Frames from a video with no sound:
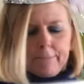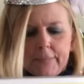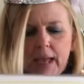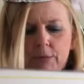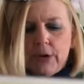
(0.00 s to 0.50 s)

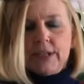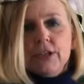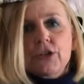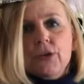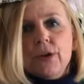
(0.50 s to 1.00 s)
I'm going to
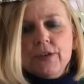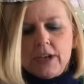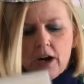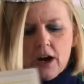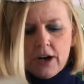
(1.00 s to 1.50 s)
show you the
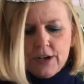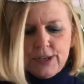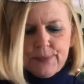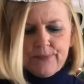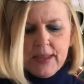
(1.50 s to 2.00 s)
cards,